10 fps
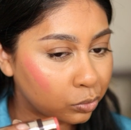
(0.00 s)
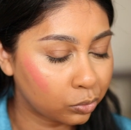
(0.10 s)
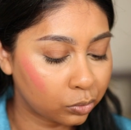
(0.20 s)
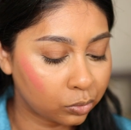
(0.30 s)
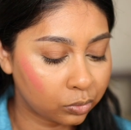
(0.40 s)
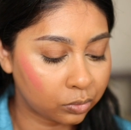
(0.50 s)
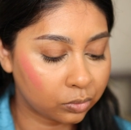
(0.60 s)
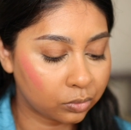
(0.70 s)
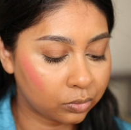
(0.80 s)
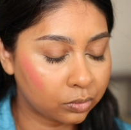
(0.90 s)

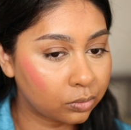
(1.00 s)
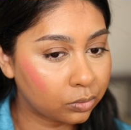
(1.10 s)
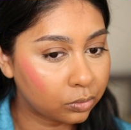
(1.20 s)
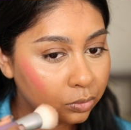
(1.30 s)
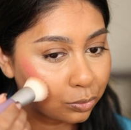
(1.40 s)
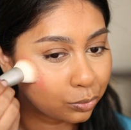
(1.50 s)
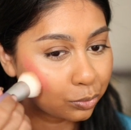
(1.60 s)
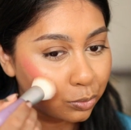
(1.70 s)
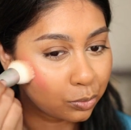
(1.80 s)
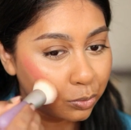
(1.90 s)

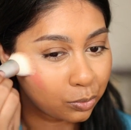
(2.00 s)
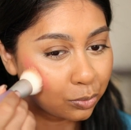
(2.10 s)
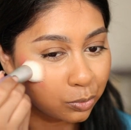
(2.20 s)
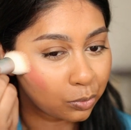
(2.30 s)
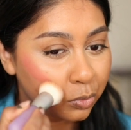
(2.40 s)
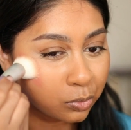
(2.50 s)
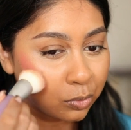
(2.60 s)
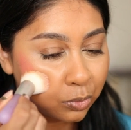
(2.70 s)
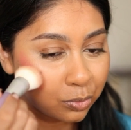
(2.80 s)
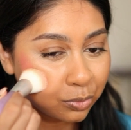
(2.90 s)

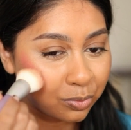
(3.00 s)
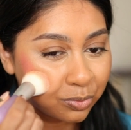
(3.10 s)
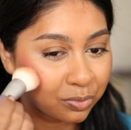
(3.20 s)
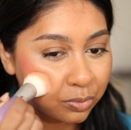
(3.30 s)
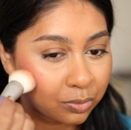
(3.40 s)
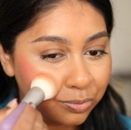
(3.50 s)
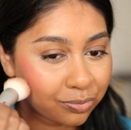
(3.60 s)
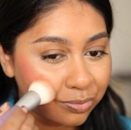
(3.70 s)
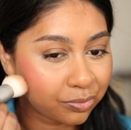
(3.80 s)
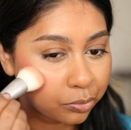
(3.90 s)

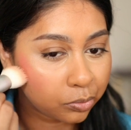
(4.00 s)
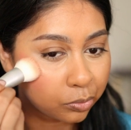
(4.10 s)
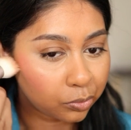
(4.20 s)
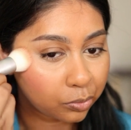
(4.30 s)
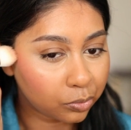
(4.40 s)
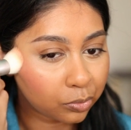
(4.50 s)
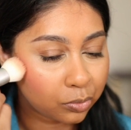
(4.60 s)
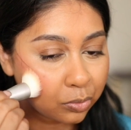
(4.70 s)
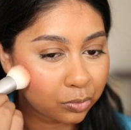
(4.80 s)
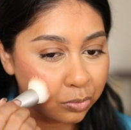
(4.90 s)

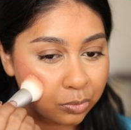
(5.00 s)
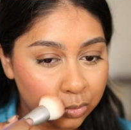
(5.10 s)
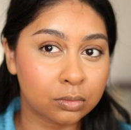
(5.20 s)
[no speech]